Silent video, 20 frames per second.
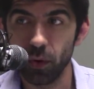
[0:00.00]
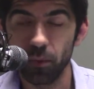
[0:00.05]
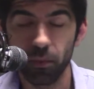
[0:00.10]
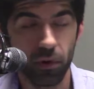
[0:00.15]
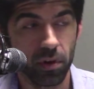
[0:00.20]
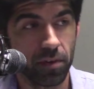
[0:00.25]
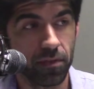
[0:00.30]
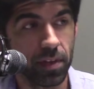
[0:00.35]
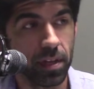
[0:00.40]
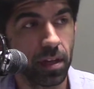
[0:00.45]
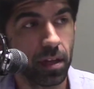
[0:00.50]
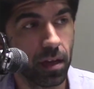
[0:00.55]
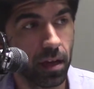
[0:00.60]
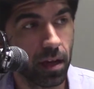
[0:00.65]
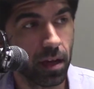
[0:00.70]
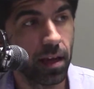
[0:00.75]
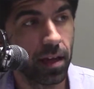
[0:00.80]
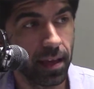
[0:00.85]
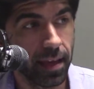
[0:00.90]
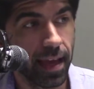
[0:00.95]
whole point of it.
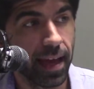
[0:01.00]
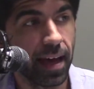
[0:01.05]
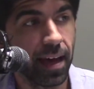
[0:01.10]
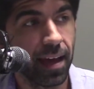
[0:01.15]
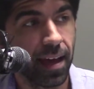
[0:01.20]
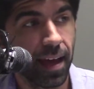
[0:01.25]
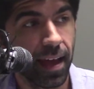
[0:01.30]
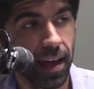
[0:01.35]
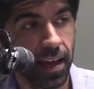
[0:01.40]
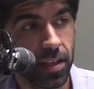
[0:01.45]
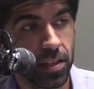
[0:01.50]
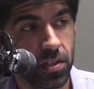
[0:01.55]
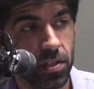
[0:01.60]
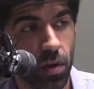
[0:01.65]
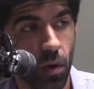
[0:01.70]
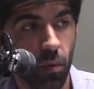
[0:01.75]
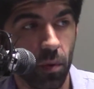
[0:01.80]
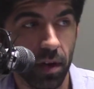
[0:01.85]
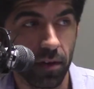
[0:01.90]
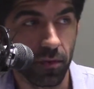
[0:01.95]
Yeah. And
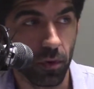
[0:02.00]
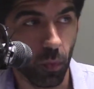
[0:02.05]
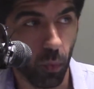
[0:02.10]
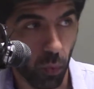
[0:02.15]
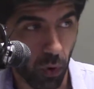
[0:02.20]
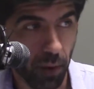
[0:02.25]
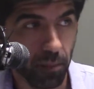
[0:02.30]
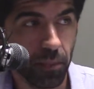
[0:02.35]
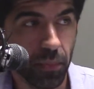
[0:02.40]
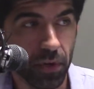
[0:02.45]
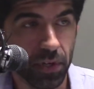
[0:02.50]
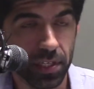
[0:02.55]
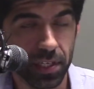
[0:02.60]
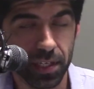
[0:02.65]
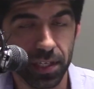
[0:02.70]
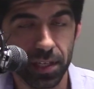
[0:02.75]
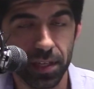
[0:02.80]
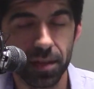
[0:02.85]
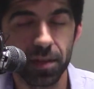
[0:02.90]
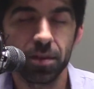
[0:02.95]
so whenever one
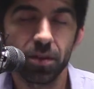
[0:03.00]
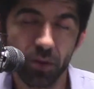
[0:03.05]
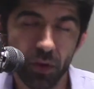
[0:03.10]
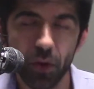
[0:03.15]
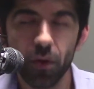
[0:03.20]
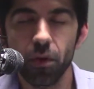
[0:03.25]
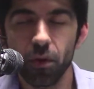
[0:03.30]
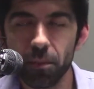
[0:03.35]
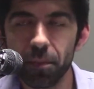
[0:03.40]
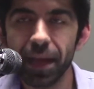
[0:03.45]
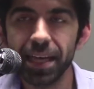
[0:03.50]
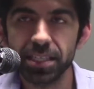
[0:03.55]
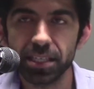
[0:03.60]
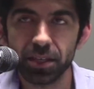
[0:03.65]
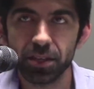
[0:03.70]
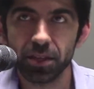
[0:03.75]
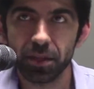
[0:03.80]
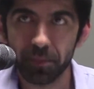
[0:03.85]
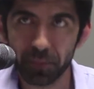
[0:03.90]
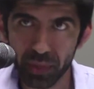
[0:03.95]
person, you're
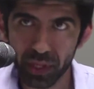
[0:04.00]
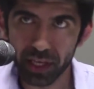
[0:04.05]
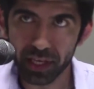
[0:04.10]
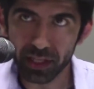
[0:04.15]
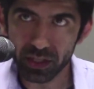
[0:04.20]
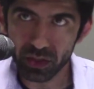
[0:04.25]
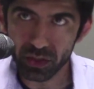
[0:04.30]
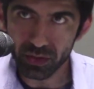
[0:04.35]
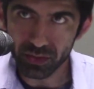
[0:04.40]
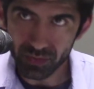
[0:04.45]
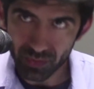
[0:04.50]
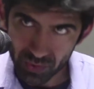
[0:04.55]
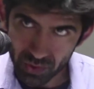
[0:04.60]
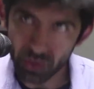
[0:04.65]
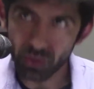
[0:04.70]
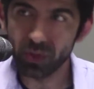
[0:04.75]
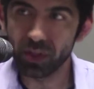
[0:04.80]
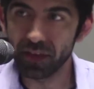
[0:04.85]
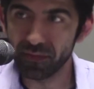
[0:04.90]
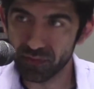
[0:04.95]
basically playing
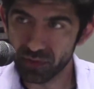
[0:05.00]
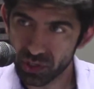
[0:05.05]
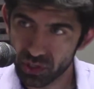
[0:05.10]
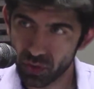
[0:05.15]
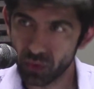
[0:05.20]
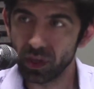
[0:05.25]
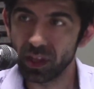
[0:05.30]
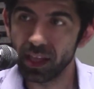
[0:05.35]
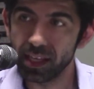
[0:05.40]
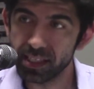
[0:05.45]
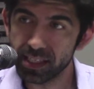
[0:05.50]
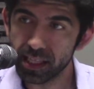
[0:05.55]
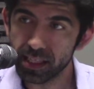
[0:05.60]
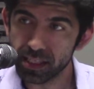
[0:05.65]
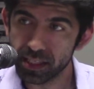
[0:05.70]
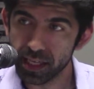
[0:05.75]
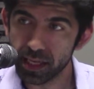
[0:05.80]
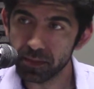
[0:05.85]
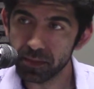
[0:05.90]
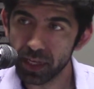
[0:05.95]
two different storylines at
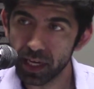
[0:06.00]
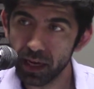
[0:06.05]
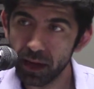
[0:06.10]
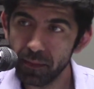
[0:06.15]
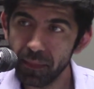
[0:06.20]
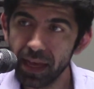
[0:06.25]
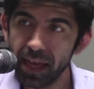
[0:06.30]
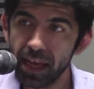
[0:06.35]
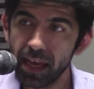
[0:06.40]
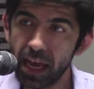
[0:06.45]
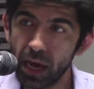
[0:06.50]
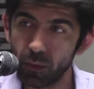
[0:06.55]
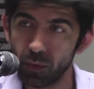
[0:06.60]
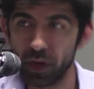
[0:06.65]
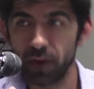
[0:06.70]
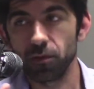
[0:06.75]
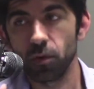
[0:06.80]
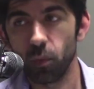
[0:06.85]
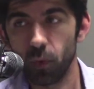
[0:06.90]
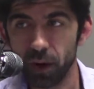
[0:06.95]
the same time. And
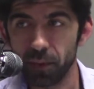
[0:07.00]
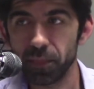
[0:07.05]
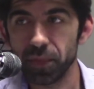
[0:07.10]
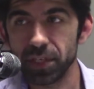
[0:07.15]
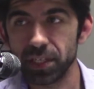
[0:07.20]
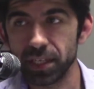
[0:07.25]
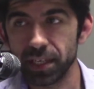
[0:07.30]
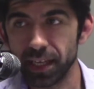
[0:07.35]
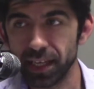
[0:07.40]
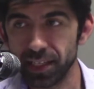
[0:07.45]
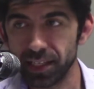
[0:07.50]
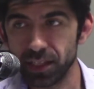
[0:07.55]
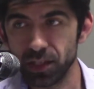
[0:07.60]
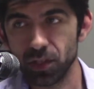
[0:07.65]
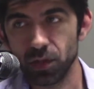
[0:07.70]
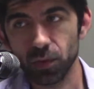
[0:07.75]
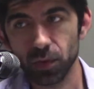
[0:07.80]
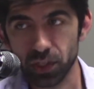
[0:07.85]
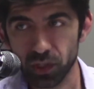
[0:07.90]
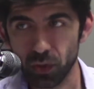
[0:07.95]
whenever one person gets
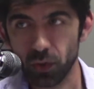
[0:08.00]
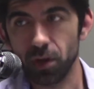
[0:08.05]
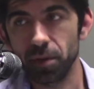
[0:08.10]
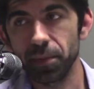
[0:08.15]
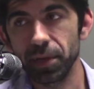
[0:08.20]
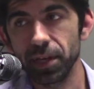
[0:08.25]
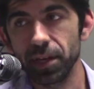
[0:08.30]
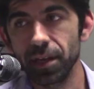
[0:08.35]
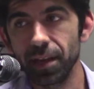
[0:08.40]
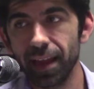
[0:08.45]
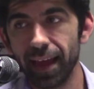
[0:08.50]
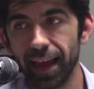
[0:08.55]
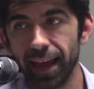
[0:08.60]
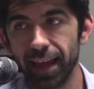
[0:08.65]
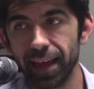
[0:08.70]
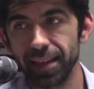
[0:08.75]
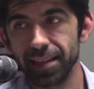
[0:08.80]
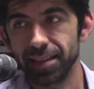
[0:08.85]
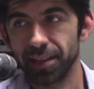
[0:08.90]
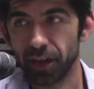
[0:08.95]
into a story beat
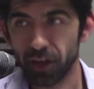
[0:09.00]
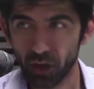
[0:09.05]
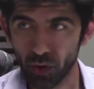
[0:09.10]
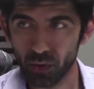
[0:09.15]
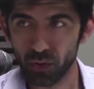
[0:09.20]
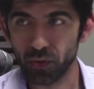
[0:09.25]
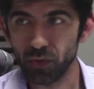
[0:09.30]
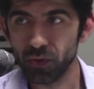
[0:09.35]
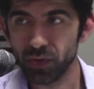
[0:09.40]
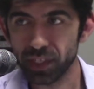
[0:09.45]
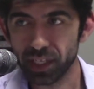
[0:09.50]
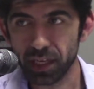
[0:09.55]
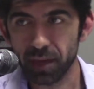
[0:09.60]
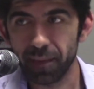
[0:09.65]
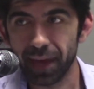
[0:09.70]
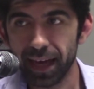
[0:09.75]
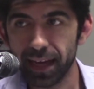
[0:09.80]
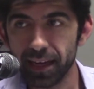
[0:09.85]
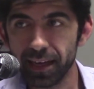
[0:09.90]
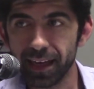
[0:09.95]
and they go through a
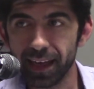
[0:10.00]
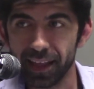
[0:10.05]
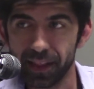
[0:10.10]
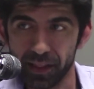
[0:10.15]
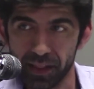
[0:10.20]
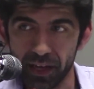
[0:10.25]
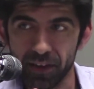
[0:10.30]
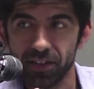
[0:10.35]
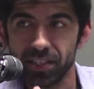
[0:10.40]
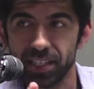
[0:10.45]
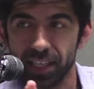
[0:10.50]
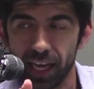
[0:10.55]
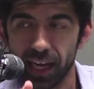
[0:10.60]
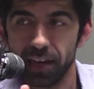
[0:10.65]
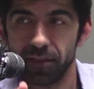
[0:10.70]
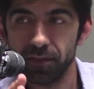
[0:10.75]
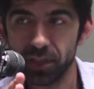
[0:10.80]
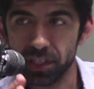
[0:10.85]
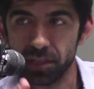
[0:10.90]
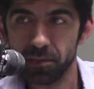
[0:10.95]
cinematic, their side
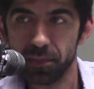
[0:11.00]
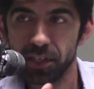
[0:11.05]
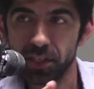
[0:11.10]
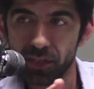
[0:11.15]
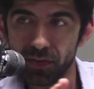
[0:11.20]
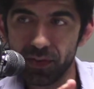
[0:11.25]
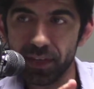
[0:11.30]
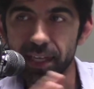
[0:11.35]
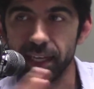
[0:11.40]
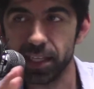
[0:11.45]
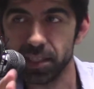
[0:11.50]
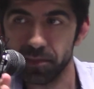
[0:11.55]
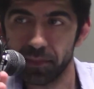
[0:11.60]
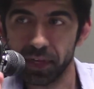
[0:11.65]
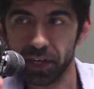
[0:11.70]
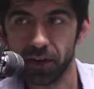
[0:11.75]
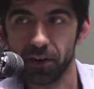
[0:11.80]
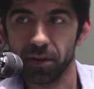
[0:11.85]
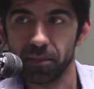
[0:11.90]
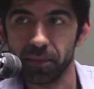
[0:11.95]
of the split screen gets
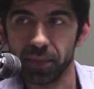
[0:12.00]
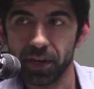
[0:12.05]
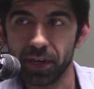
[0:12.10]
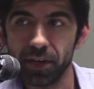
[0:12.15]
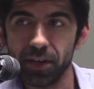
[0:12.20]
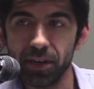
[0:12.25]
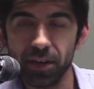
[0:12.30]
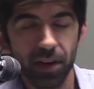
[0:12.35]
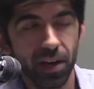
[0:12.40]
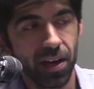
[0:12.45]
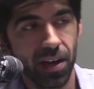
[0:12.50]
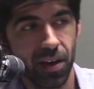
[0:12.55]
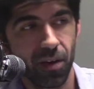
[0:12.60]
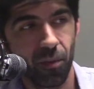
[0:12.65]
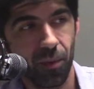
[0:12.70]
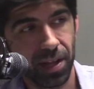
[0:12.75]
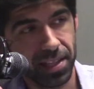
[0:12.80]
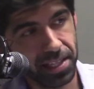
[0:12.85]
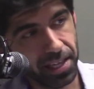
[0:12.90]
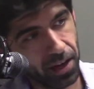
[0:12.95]
bigger and bigger,
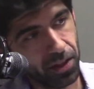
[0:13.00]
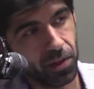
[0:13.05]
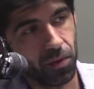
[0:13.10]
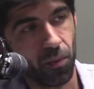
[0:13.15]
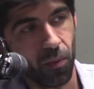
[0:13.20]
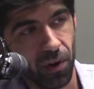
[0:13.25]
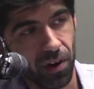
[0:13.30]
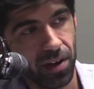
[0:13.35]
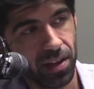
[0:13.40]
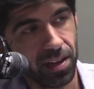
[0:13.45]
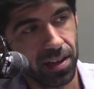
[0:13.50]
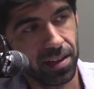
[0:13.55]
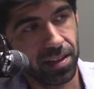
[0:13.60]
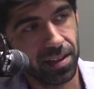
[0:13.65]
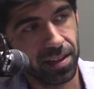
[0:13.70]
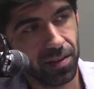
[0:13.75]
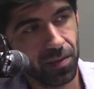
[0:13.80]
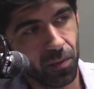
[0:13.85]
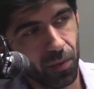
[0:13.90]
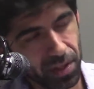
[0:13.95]
while the
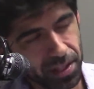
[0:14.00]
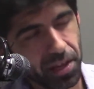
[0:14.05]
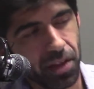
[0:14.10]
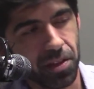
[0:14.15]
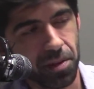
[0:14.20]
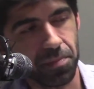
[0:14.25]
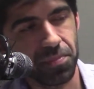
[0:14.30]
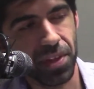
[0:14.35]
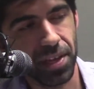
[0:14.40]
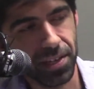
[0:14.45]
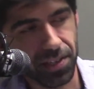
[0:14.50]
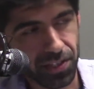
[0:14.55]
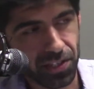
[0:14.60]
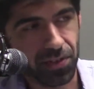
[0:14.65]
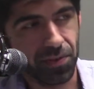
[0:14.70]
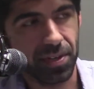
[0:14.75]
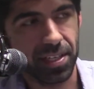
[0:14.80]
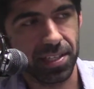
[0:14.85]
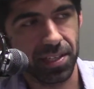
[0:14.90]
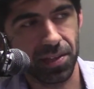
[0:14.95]
other player
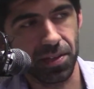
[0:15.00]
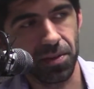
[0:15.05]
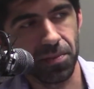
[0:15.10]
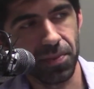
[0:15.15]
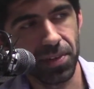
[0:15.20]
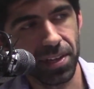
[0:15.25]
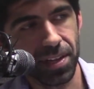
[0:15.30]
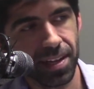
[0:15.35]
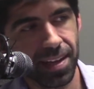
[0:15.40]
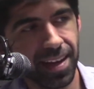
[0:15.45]
shrinks a little bit.